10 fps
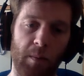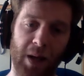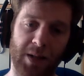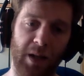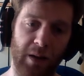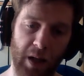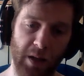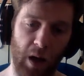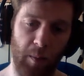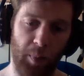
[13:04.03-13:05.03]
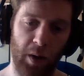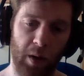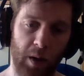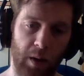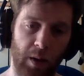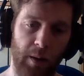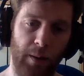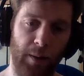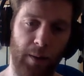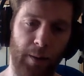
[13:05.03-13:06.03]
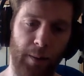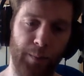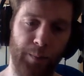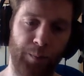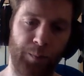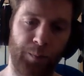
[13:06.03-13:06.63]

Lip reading: messing things up, because